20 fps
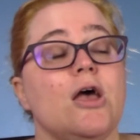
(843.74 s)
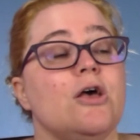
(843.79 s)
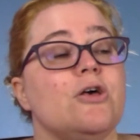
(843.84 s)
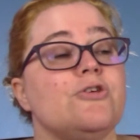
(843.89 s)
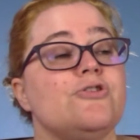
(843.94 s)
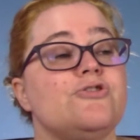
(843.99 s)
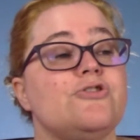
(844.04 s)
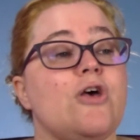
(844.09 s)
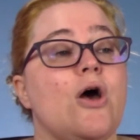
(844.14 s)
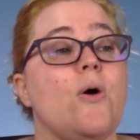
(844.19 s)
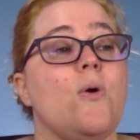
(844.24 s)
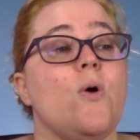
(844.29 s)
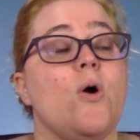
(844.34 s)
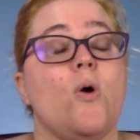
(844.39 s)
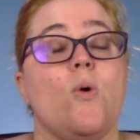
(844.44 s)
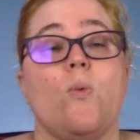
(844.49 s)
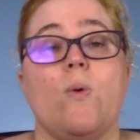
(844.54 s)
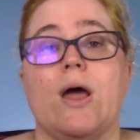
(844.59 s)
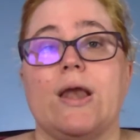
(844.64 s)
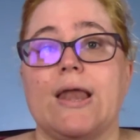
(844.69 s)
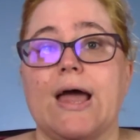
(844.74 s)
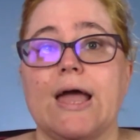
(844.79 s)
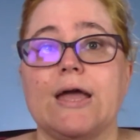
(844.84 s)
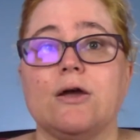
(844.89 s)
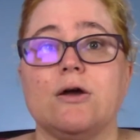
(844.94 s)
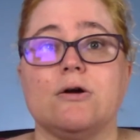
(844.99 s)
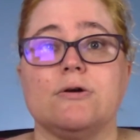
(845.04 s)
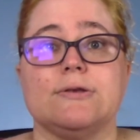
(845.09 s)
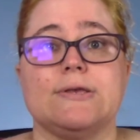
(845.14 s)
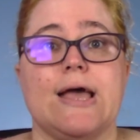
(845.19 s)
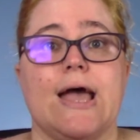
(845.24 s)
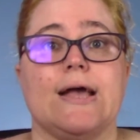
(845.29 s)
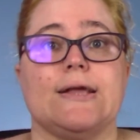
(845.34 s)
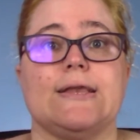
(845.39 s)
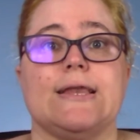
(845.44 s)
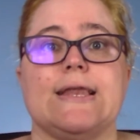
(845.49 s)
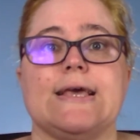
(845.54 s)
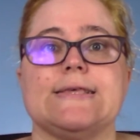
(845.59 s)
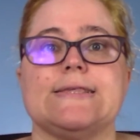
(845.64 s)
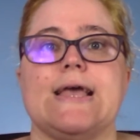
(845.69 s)
So when I contact
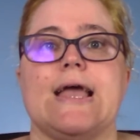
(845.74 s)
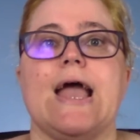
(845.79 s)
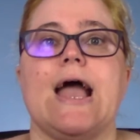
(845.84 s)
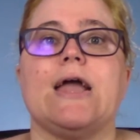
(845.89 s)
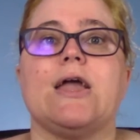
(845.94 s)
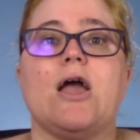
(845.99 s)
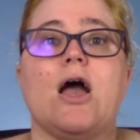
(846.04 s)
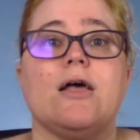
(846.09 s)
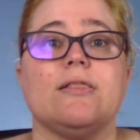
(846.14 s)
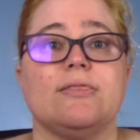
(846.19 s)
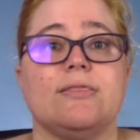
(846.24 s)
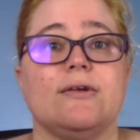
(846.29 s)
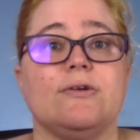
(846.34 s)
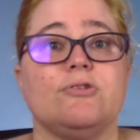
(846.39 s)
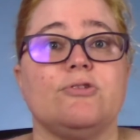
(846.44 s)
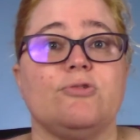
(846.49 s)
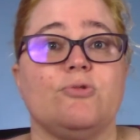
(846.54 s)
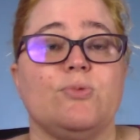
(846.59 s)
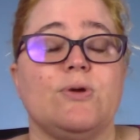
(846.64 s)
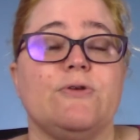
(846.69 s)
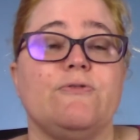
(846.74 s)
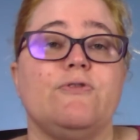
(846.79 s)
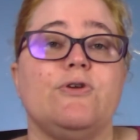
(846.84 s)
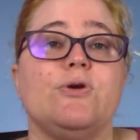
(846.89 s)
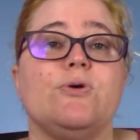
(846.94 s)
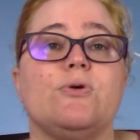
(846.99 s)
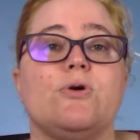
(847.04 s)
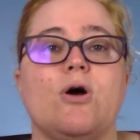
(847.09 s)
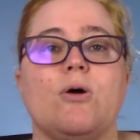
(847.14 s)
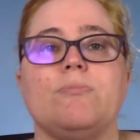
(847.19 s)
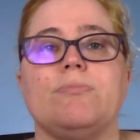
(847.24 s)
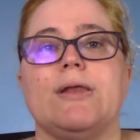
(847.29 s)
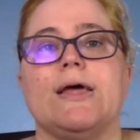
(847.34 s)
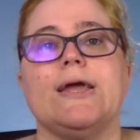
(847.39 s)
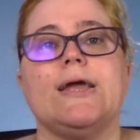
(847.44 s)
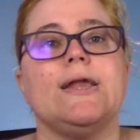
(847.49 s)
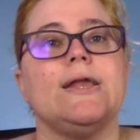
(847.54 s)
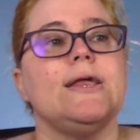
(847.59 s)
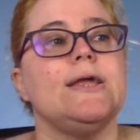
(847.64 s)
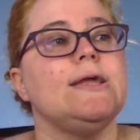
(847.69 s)
and I say, I got this review
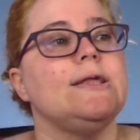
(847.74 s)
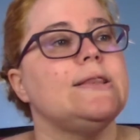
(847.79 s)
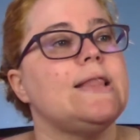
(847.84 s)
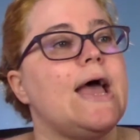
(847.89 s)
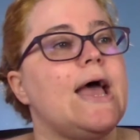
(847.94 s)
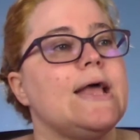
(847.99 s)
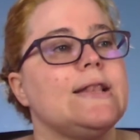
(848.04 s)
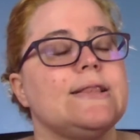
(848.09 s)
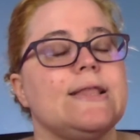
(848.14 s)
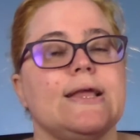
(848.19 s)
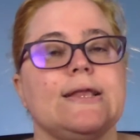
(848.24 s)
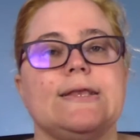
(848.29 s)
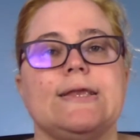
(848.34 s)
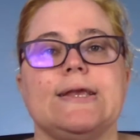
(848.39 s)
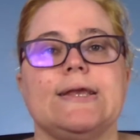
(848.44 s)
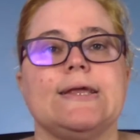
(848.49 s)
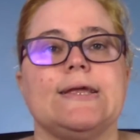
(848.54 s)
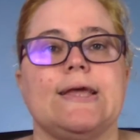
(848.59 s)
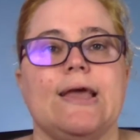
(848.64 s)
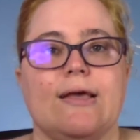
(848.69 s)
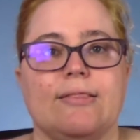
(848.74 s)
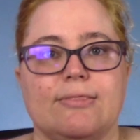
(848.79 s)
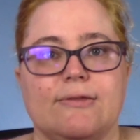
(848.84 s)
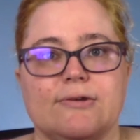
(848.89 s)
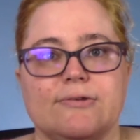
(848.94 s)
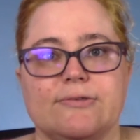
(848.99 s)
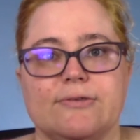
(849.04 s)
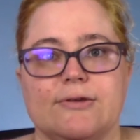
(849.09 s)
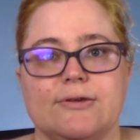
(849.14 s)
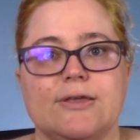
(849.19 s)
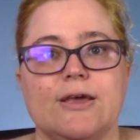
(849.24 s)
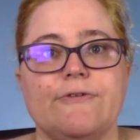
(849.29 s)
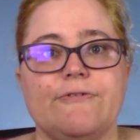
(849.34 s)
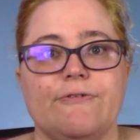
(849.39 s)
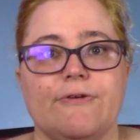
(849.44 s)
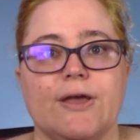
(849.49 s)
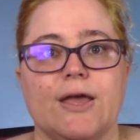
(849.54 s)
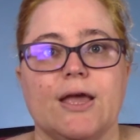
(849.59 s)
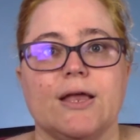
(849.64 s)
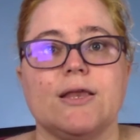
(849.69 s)
complaining that they didn't get their
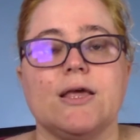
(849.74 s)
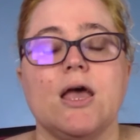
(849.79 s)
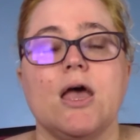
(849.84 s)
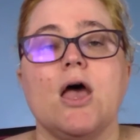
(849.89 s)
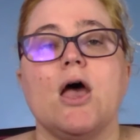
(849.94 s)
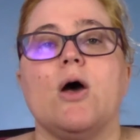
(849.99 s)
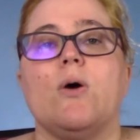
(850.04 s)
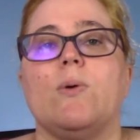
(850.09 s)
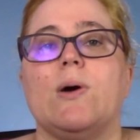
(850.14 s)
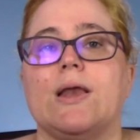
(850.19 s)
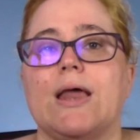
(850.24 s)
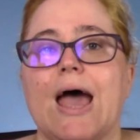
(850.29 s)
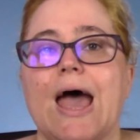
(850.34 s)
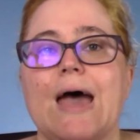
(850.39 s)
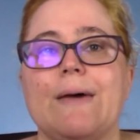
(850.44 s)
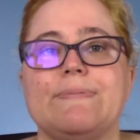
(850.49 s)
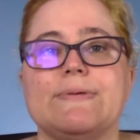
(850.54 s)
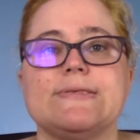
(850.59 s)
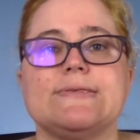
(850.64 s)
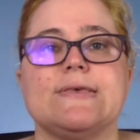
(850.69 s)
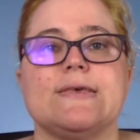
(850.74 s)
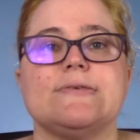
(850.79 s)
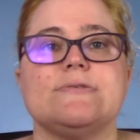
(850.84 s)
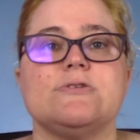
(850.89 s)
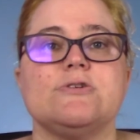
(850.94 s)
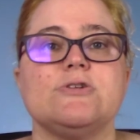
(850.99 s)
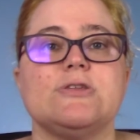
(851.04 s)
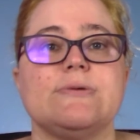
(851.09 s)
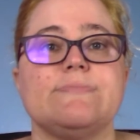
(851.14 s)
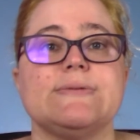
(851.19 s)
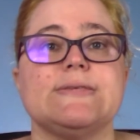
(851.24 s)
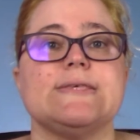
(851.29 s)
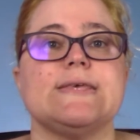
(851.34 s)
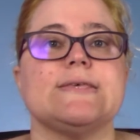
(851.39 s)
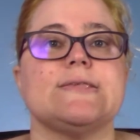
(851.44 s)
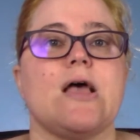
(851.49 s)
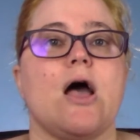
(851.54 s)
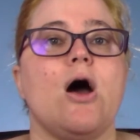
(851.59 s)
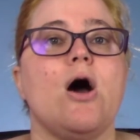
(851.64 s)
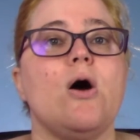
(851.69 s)
certificate, what happens is Udemy
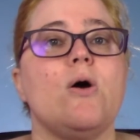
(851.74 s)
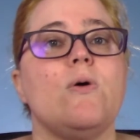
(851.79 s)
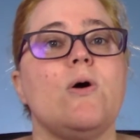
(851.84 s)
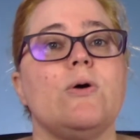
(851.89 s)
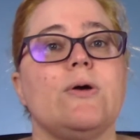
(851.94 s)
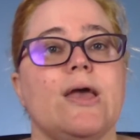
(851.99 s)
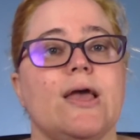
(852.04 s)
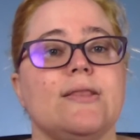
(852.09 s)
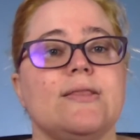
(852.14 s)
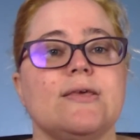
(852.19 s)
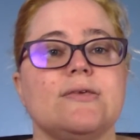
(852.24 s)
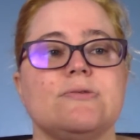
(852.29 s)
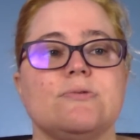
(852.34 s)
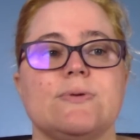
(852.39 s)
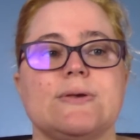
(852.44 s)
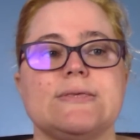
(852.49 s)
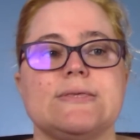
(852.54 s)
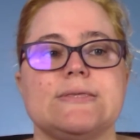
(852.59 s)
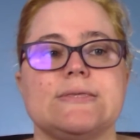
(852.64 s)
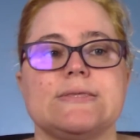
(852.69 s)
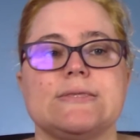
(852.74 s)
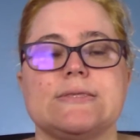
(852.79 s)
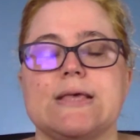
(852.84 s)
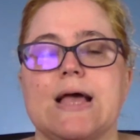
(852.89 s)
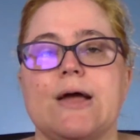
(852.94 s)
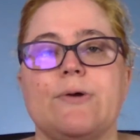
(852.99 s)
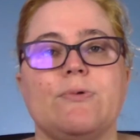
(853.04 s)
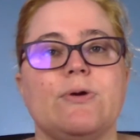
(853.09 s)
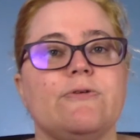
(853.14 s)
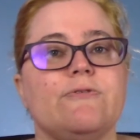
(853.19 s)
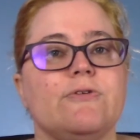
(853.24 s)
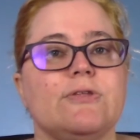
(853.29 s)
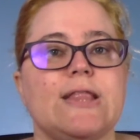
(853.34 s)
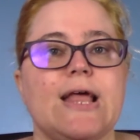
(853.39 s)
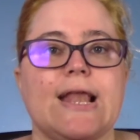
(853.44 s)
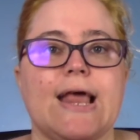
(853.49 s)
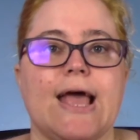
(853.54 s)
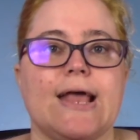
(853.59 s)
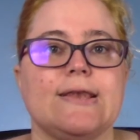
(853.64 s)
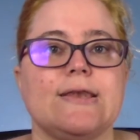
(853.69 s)
says, oh, okay, this was a review
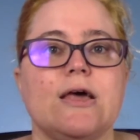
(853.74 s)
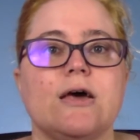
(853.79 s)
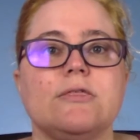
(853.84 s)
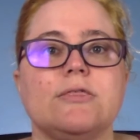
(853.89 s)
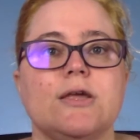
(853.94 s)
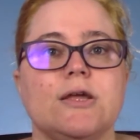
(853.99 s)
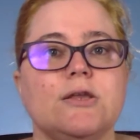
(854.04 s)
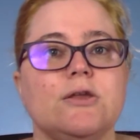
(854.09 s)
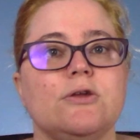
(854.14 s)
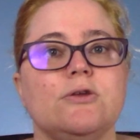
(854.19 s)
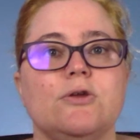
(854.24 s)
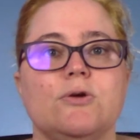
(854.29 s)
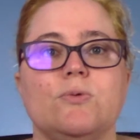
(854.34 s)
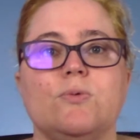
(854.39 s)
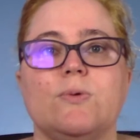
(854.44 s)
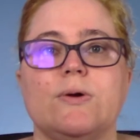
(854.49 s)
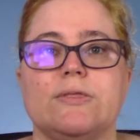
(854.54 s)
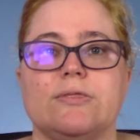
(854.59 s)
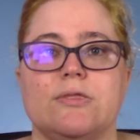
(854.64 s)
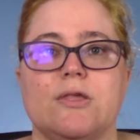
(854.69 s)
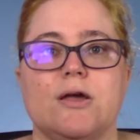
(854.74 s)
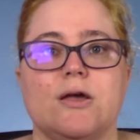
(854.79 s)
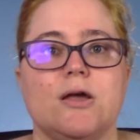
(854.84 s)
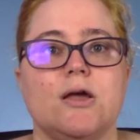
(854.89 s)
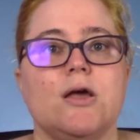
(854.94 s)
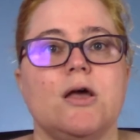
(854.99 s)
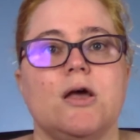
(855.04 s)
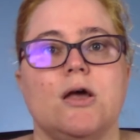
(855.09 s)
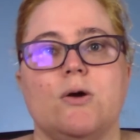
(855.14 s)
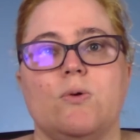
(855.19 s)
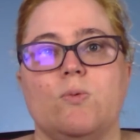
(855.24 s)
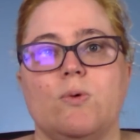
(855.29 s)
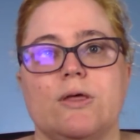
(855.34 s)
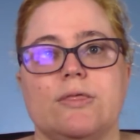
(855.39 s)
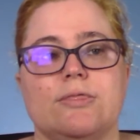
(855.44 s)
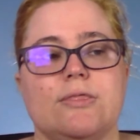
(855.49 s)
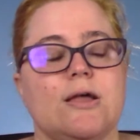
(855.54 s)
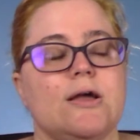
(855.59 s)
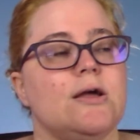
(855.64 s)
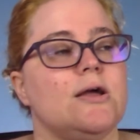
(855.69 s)
that had nothing to do with
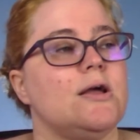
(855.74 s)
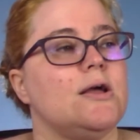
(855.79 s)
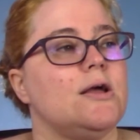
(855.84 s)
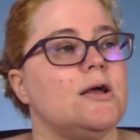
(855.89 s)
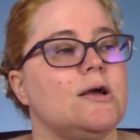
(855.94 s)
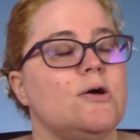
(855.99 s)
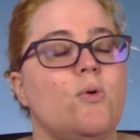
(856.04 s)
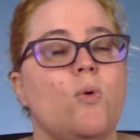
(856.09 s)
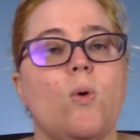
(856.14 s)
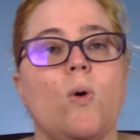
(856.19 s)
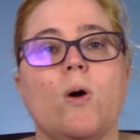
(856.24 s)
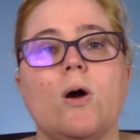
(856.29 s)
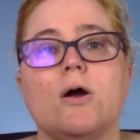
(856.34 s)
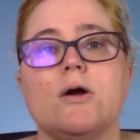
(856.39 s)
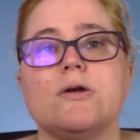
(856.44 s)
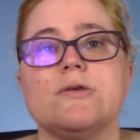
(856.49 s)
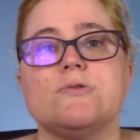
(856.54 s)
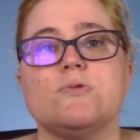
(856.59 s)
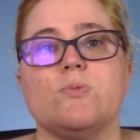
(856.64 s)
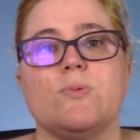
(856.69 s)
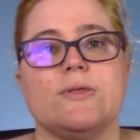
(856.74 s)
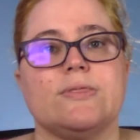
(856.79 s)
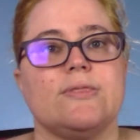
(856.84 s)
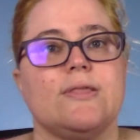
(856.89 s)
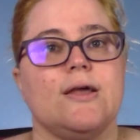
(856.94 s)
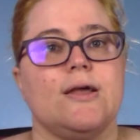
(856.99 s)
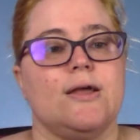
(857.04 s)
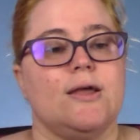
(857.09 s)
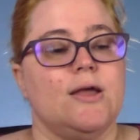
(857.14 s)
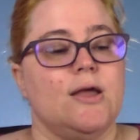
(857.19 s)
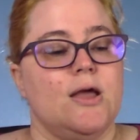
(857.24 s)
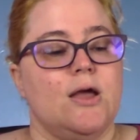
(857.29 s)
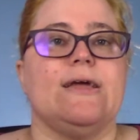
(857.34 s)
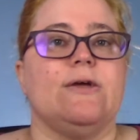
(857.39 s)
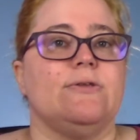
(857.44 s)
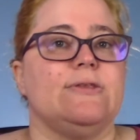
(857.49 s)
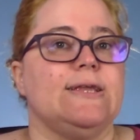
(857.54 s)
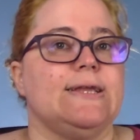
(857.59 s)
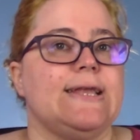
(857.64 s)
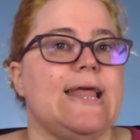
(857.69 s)
the course, with the
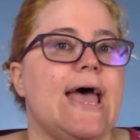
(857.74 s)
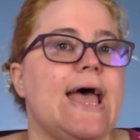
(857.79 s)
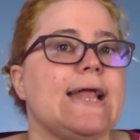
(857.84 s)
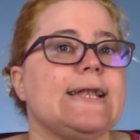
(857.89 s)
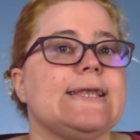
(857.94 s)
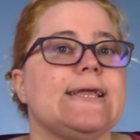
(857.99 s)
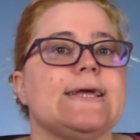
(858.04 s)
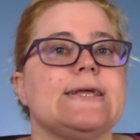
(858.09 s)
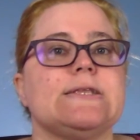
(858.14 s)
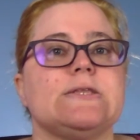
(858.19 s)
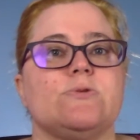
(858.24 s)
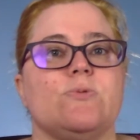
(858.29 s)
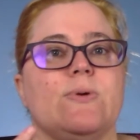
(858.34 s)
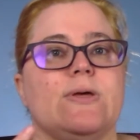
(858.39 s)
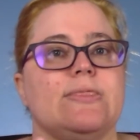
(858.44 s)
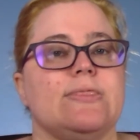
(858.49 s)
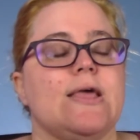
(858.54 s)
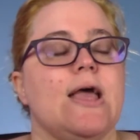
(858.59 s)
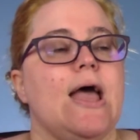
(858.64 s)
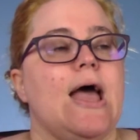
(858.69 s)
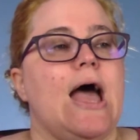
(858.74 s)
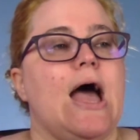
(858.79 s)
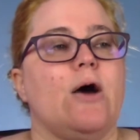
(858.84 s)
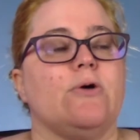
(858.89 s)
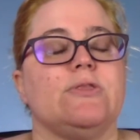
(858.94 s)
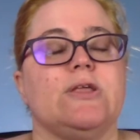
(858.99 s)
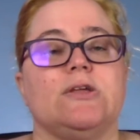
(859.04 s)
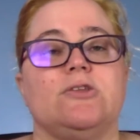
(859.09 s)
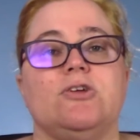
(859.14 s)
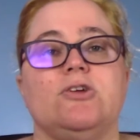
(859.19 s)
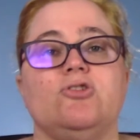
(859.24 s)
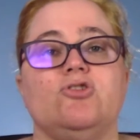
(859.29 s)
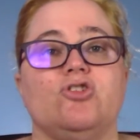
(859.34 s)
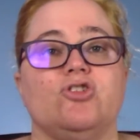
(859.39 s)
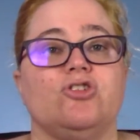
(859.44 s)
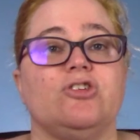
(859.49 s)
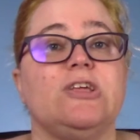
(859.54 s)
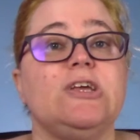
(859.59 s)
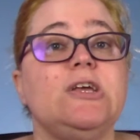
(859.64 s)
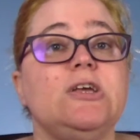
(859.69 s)
didactics, with how the
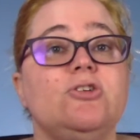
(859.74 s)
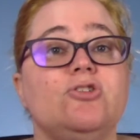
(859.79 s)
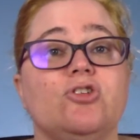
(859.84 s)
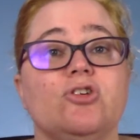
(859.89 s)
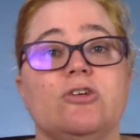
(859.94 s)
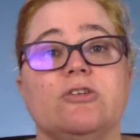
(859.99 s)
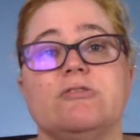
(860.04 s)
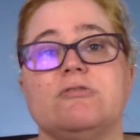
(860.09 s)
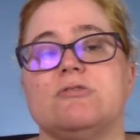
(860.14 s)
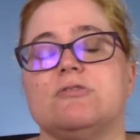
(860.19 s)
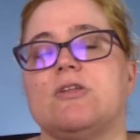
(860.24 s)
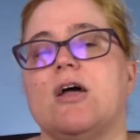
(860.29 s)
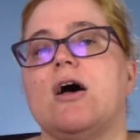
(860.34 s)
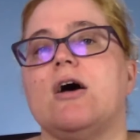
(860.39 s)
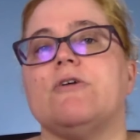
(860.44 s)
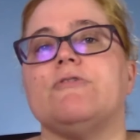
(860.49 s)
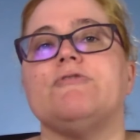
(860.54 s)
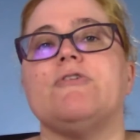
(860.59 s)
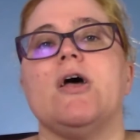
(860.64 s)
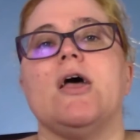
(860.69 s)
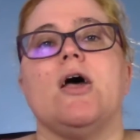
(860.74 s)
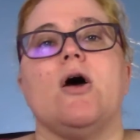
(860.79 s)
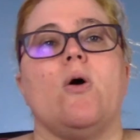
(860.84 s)
teacher teaches stuff,